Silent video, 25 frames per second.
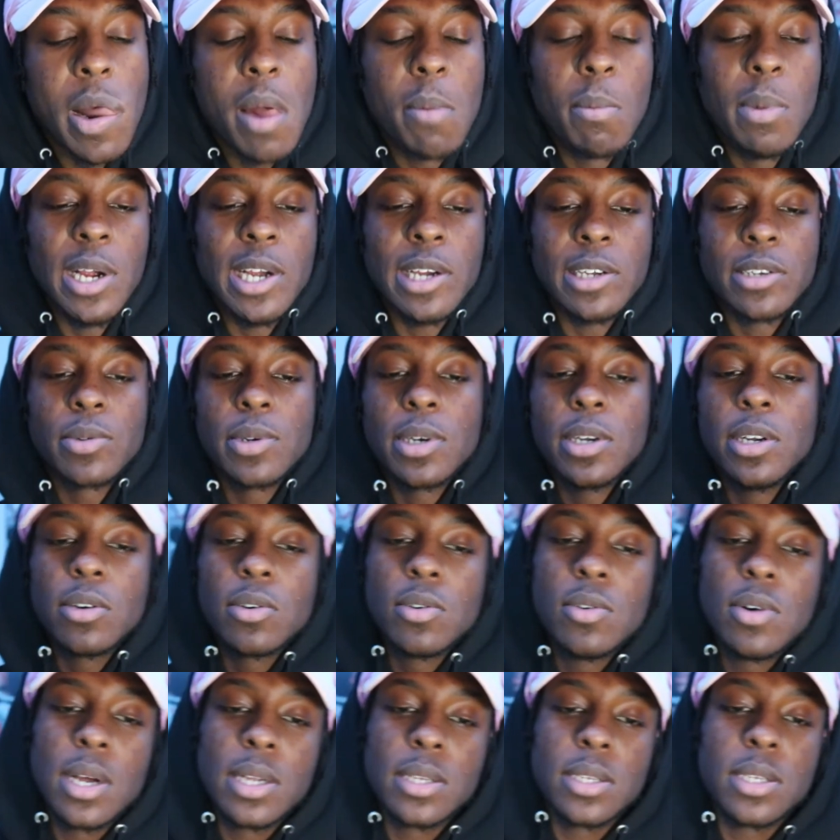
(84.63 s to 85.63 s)
But yes, we're gonna
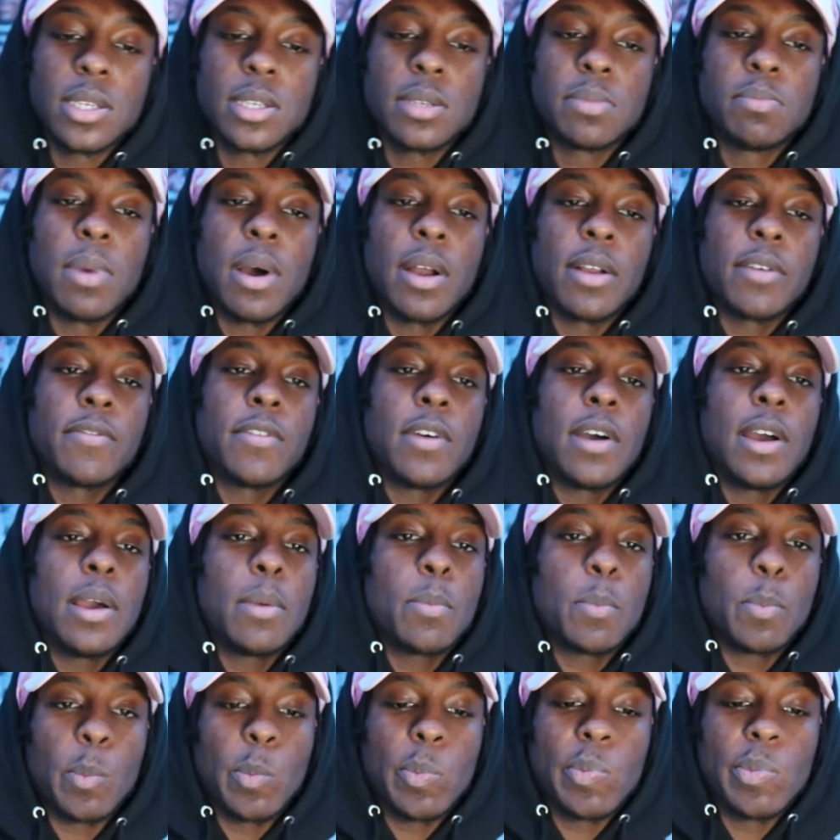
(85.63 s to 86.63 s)
go on to
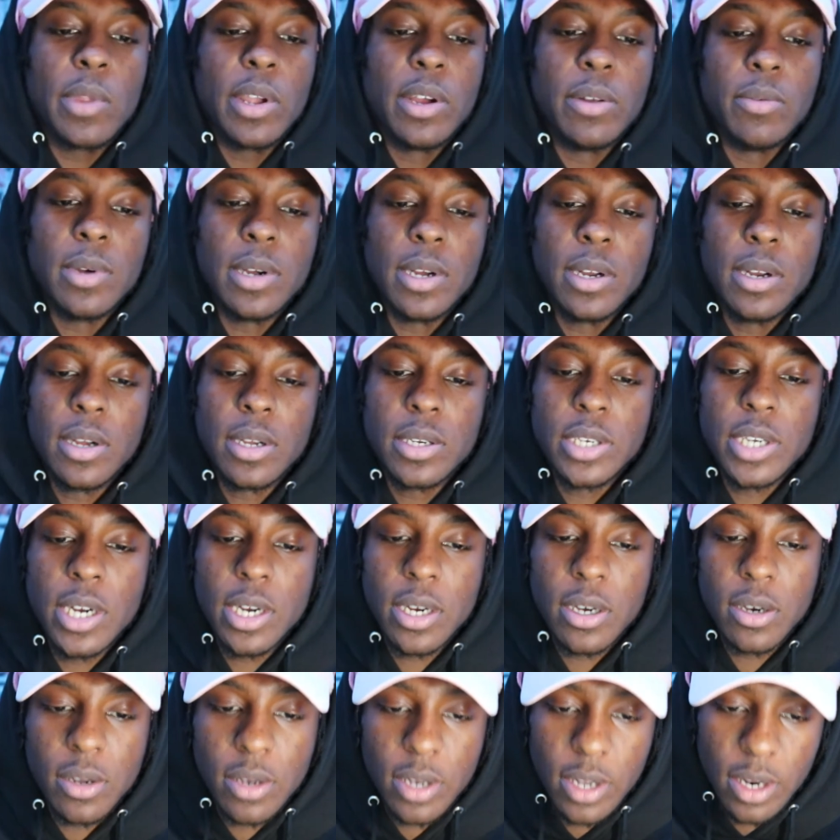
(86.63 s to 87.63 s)
Spotify and we're gonna
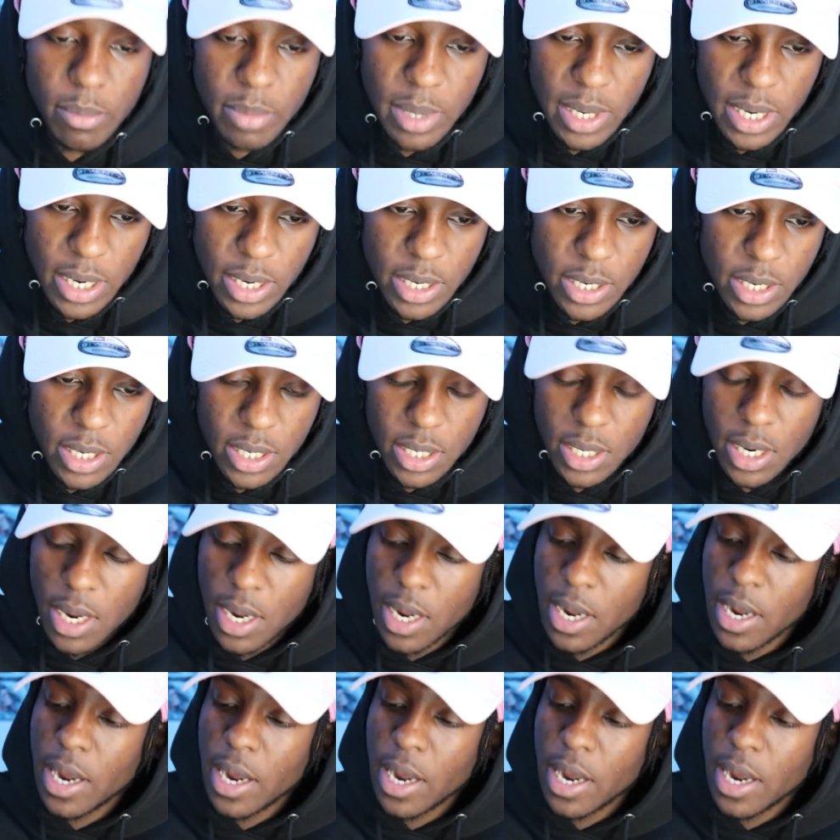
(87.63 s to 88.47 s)
check out their pages